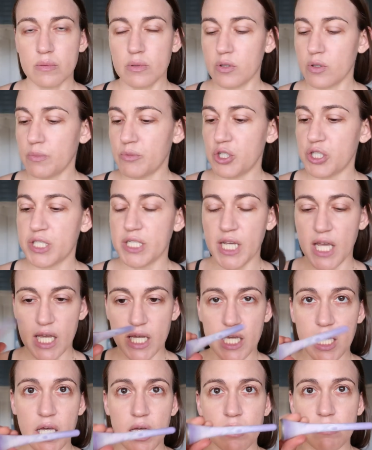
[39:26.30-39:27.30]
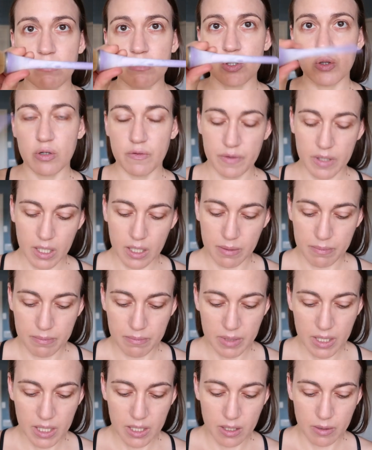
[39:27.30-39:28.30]
So I'm just taking sort of like a
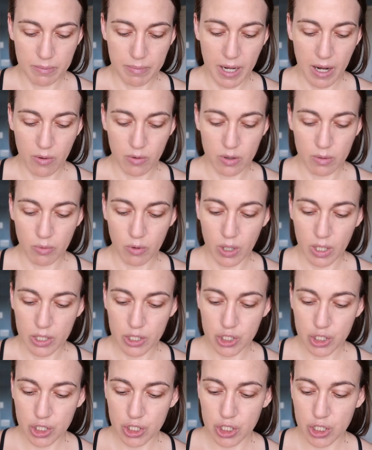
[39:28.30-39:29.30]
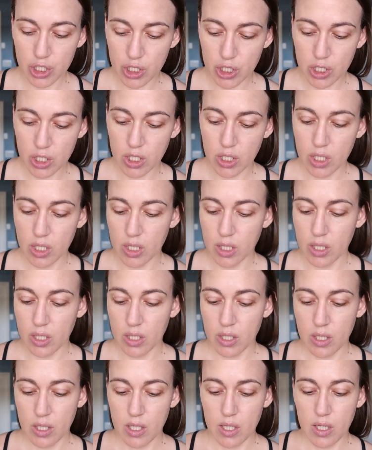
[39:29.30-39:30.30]
medium powder brush.
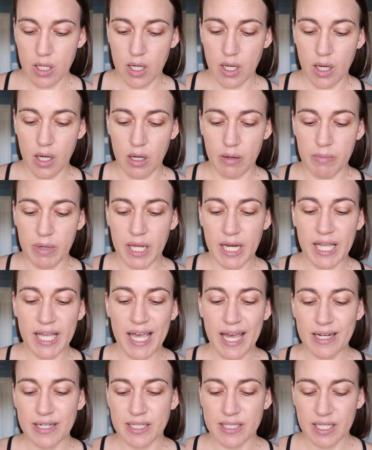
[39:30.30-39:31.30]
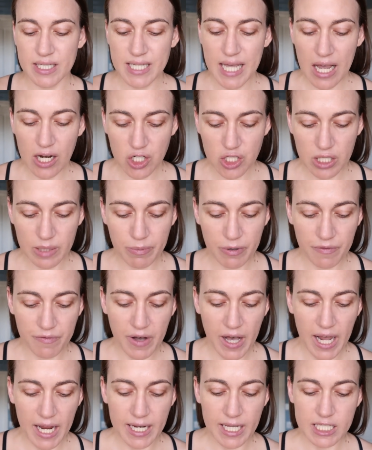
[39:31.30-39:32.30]
Um, and again, does this actually
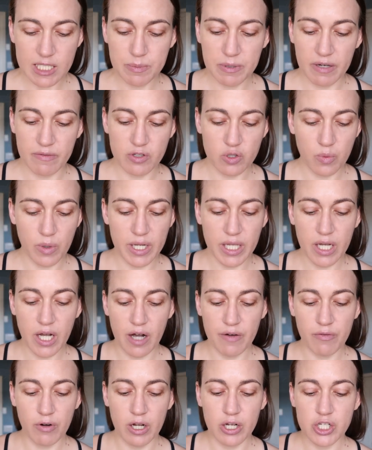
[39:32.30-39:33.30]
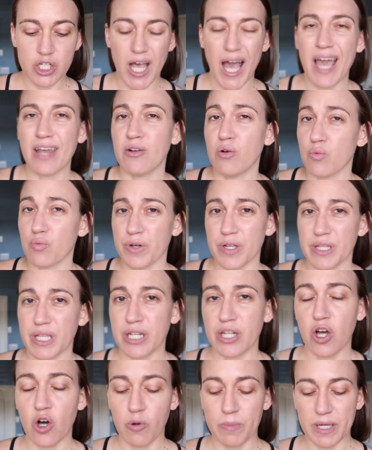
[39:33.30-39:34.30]
provide SPF 20 coverage? I don't
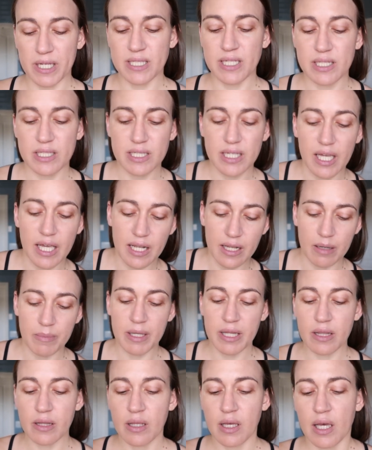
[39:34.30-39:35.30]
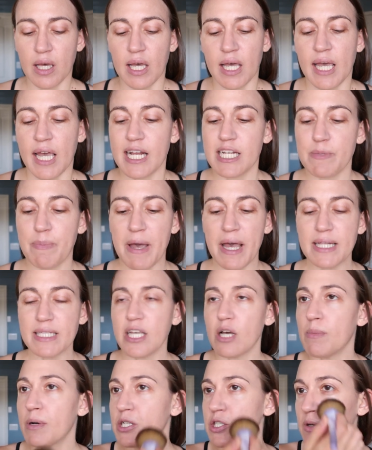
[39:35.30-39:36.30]
really know because it, it, I mean, it depends
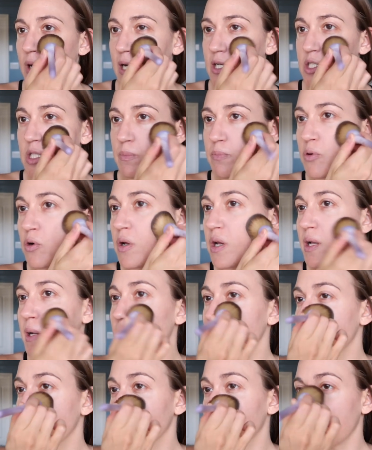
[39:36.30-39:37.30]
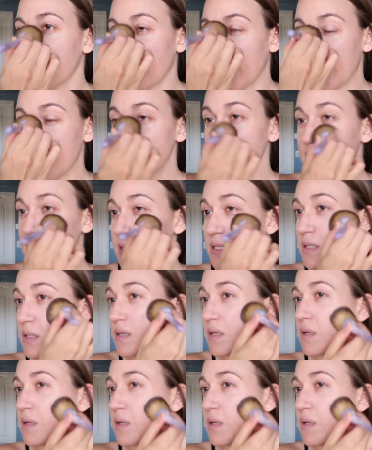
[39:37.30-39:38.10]
how much you're actually putting on your face.